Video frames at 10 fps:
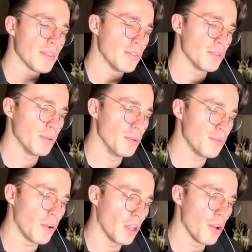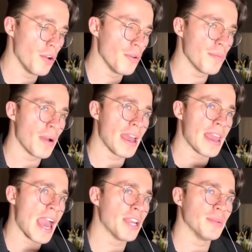to follow my
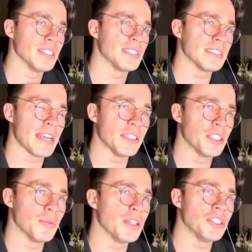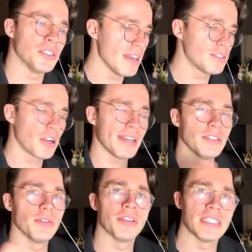animalistic nature, which is trying to
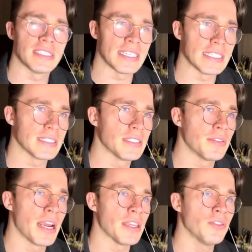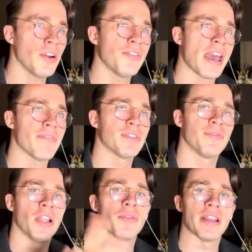do all these things, right? You don't have to
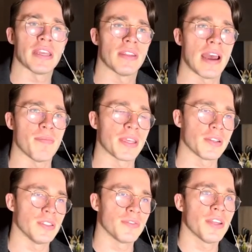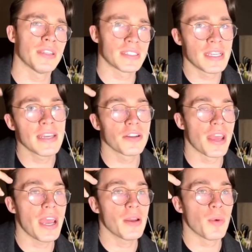follow any of that because you've got this thing in your
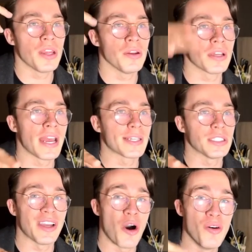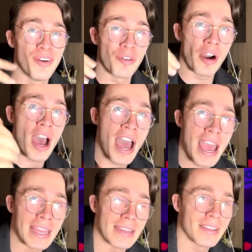head where you can actually override.